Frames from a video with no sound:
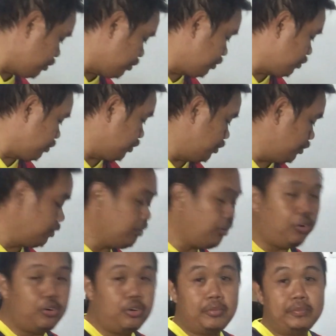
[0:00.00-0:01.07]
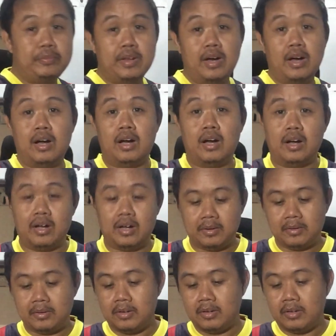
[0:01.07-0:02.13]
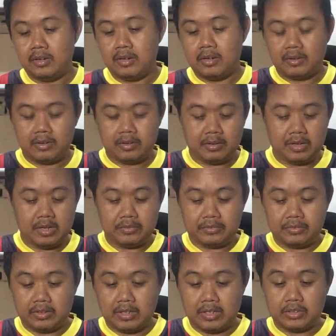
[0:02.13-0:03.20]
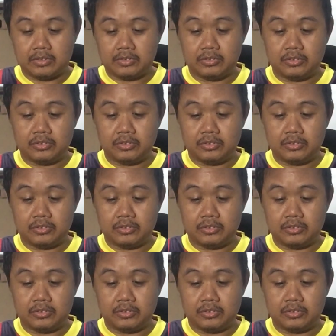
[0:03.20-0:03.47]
show to you all of the I forgot